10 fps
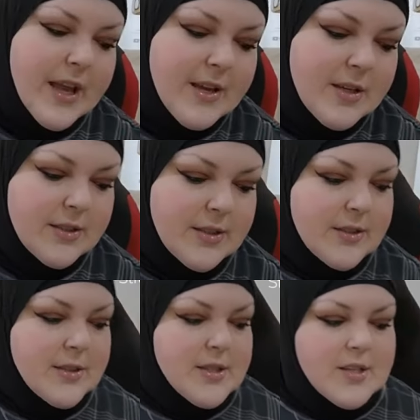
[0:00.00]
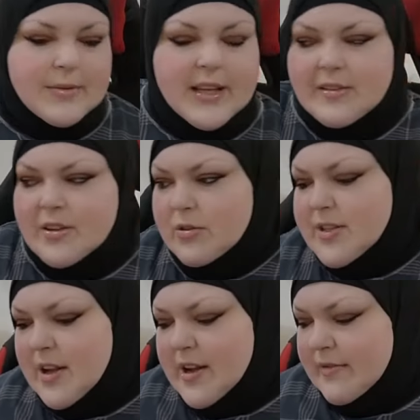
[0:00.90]
Hey, stop licking the
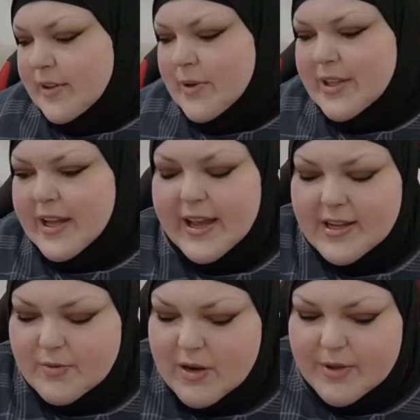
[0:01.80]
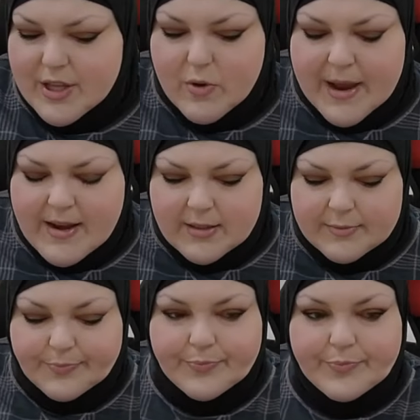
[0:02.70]
coleslaw cover. What the heck is wrong with you, woman?
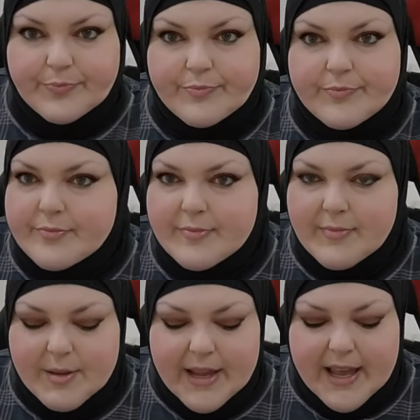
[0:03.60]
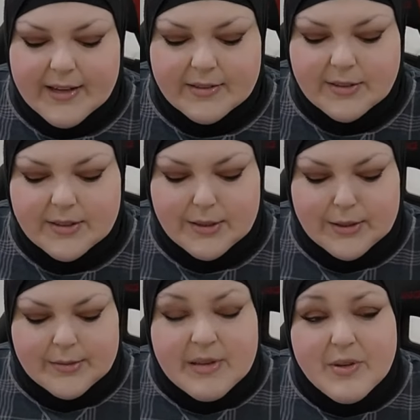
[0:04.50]
My cat.
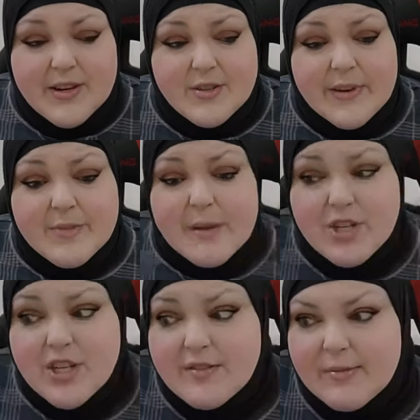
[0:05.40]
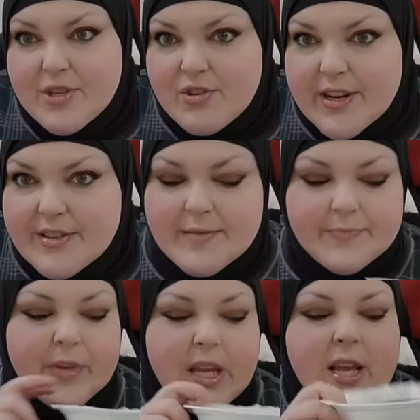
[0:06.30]
Maybe you guys are right. Maybe she is from the streets.
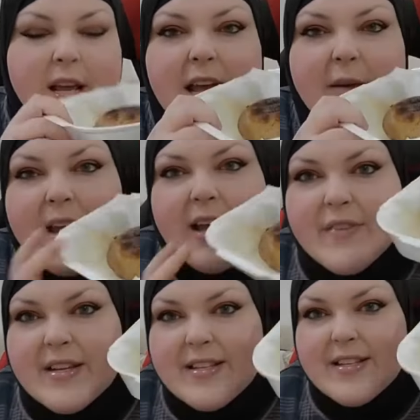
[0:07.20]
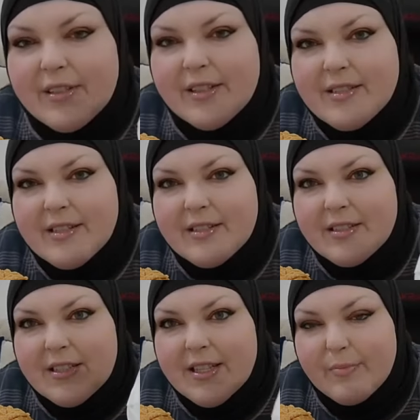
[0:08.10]
And we have a Syrian
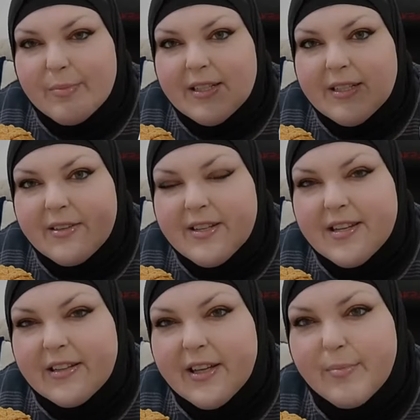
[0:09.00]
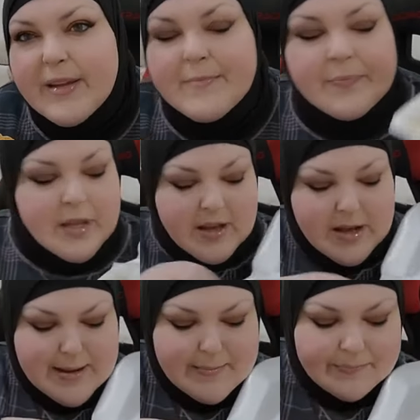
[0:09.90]
kibbeh, Syrian style
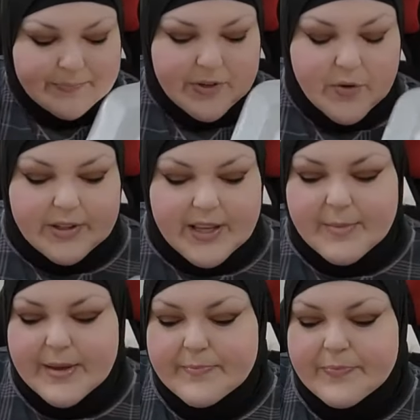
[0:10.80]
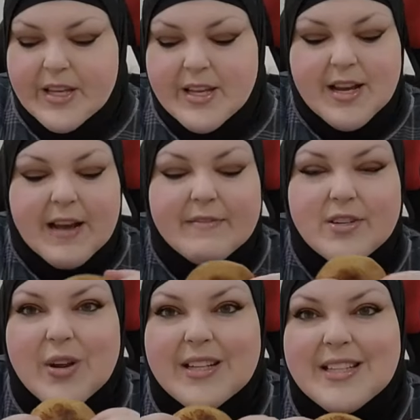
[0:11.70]
kibbeh, grilled kibbeh. Right. I've
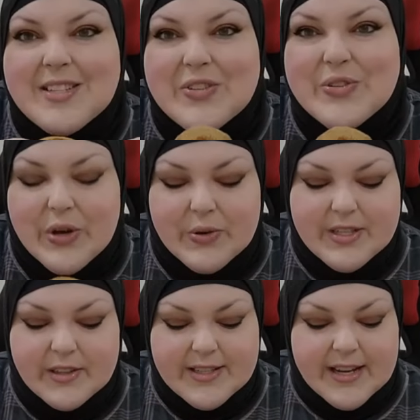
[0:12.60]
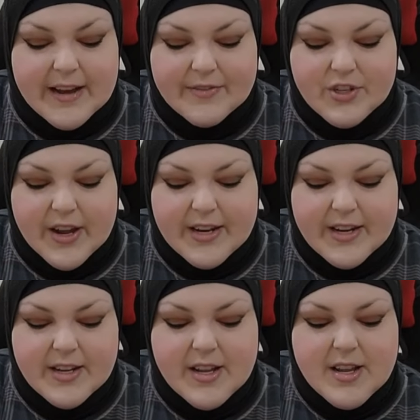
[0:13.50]
never tried this, so Salah said I have to try
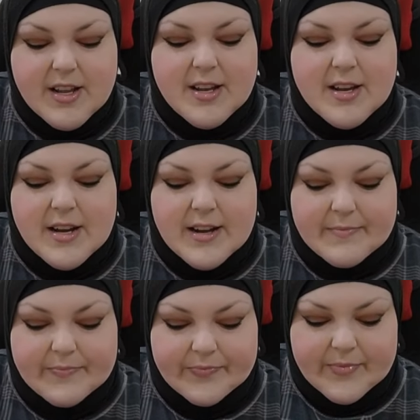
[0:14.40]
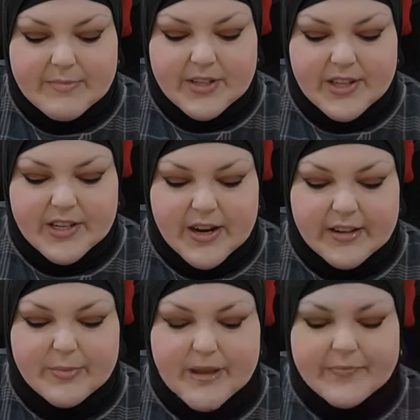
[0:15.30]
it. So I'm also
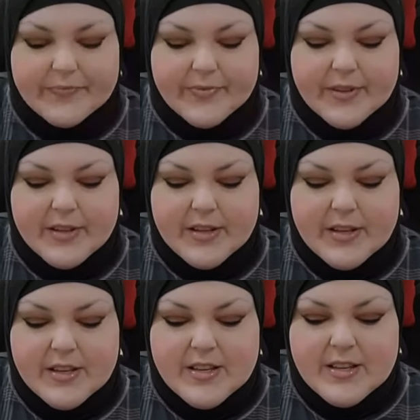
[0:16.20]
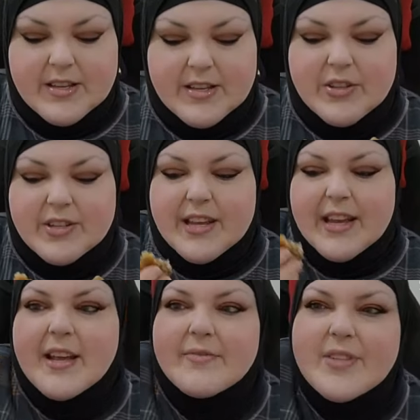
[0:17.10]
going to try a little bit. So
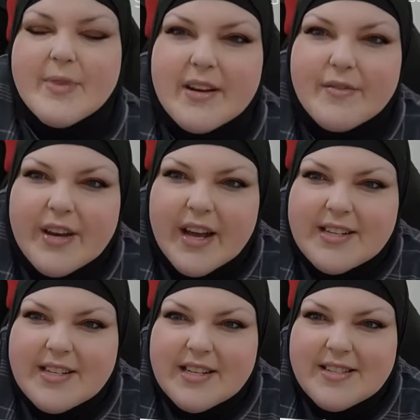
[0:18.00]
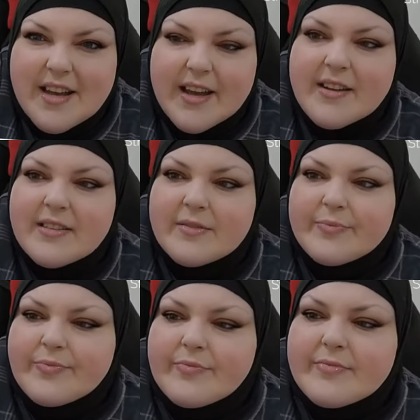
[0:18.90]
there's like some kind of nut inside
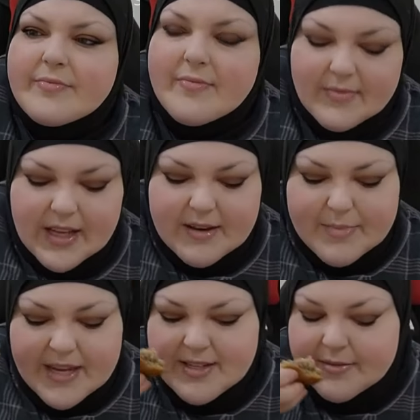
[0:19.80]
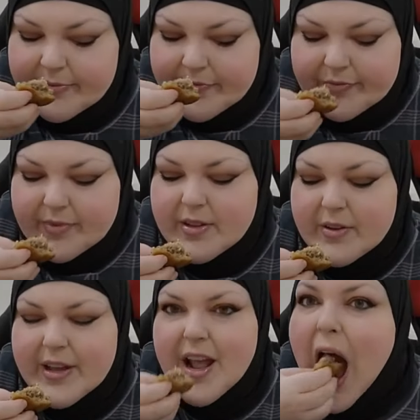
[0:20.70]
and meat.
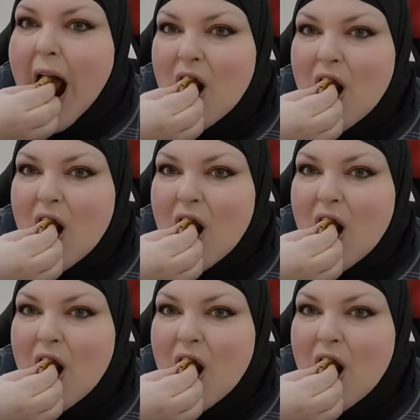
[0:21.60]
Okay.